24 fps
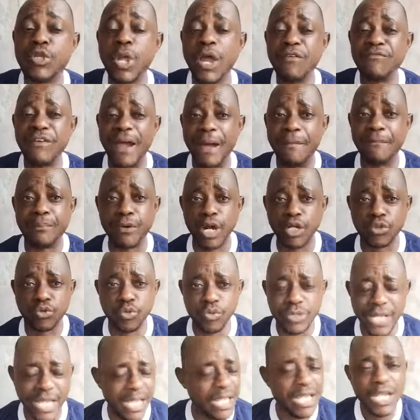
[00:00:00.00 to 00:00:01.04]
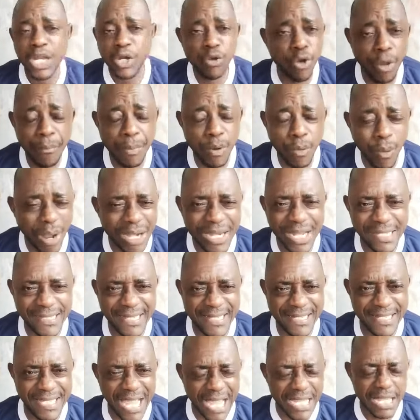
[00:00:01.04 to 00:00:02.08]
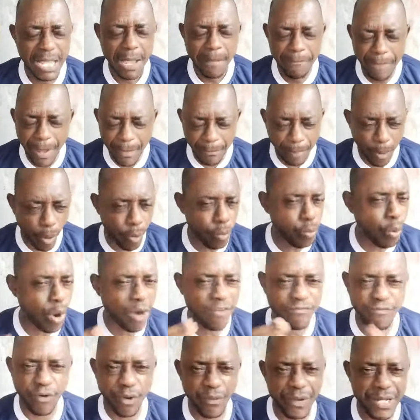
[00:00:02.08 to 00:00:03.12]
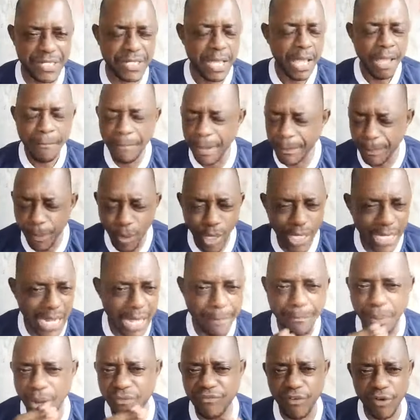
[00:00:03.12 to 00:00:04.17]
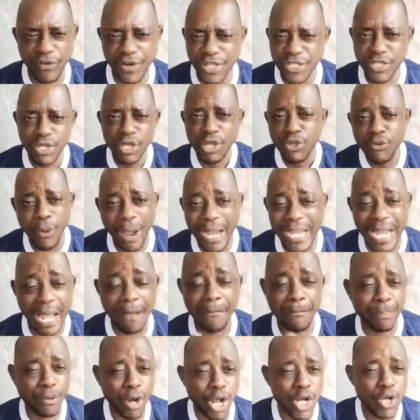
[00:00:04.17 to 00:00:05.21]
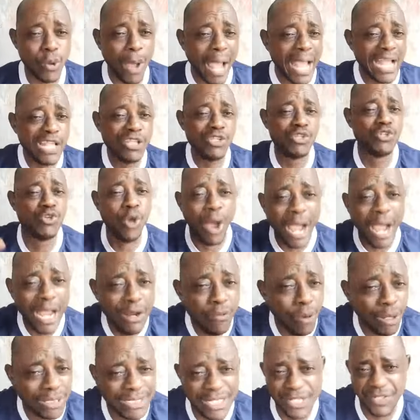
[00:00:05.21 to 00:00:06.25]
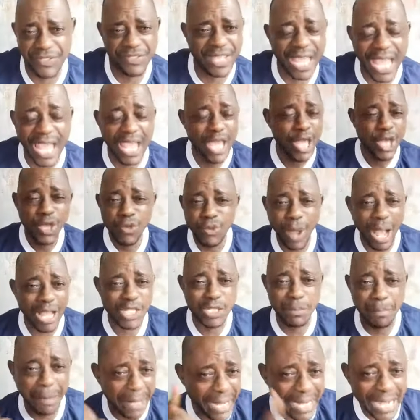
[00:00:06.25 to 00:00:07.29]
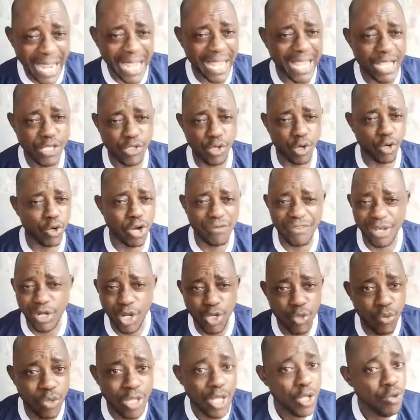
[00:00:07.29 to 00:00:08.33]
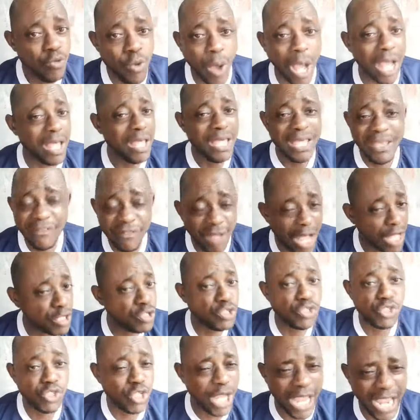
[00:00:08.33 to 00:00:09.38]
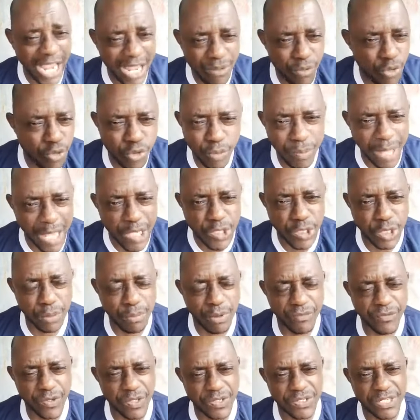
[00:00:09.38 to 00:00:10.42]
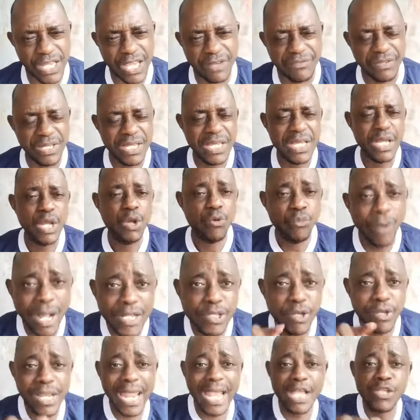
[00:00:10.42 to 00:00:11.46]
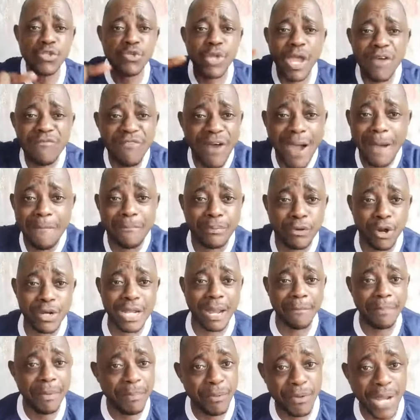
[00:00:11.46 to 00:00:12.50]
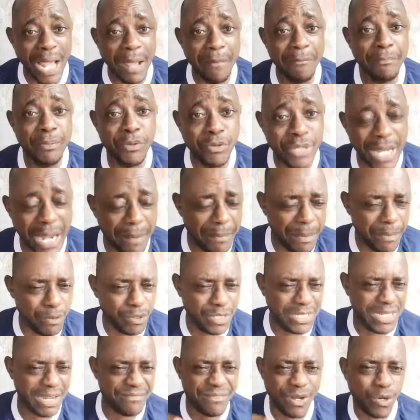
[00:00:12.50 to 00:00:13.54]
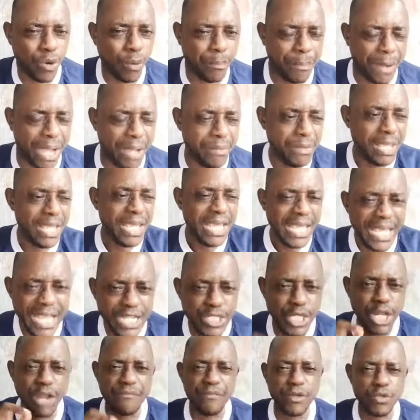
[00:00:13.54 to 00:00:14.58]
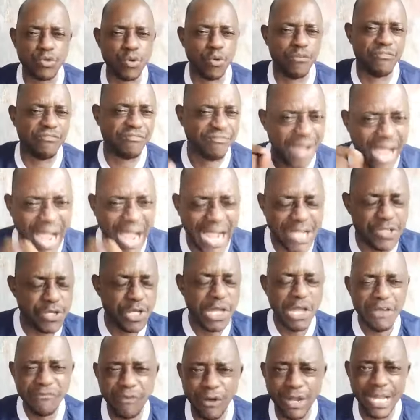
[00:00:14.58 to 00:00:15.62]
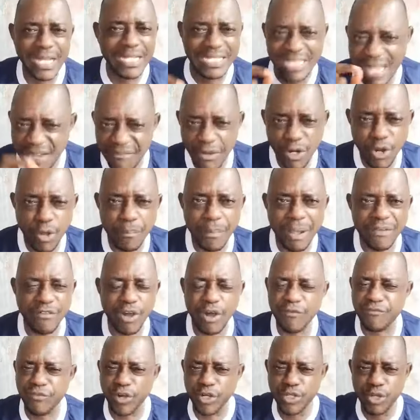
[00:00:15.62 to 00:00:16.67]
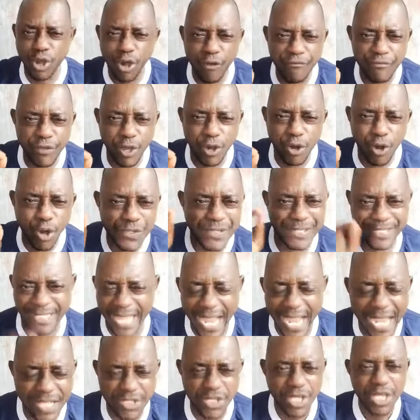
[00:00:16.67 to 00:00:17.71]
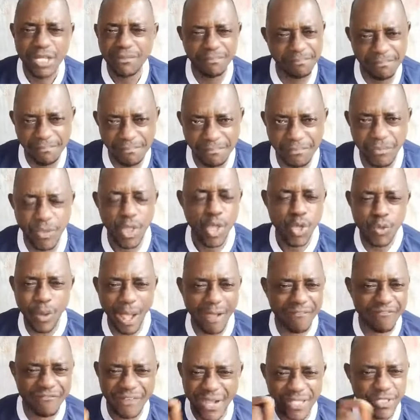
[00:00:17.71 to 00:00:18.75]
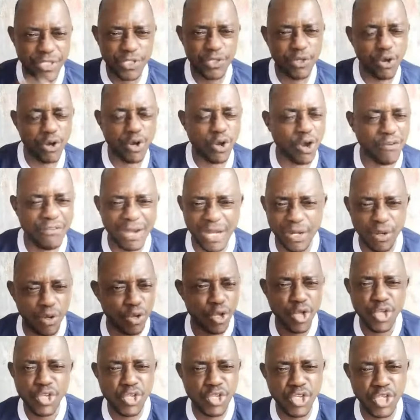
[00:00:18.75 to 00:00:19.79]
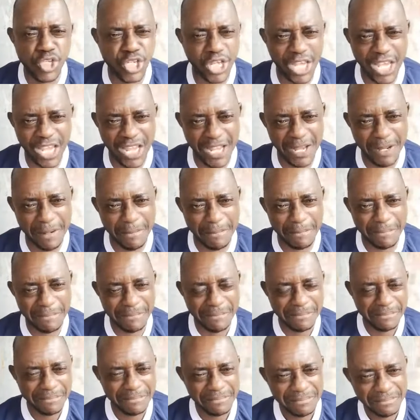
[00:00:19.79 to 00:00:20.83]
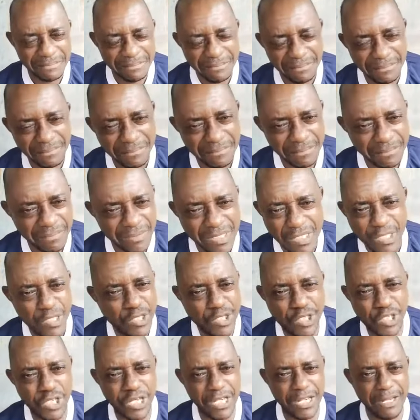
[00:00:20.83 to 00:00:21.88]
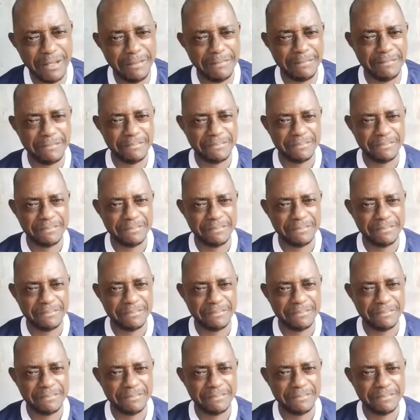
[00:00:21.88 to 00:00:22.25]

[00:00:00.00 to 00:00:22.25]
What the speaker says: enjoy for abroad today, not be one day to start. People work for it. People labor for it. You are in abroad, you are enjoying what is there. You are speaking against your governor. You are ashamed. You should be ashamed of yourself. What you enjoy for abroad, and people now build and people develop. Instead of you to fight for the development of your own state, you are fighting your governor. Shame. Shame.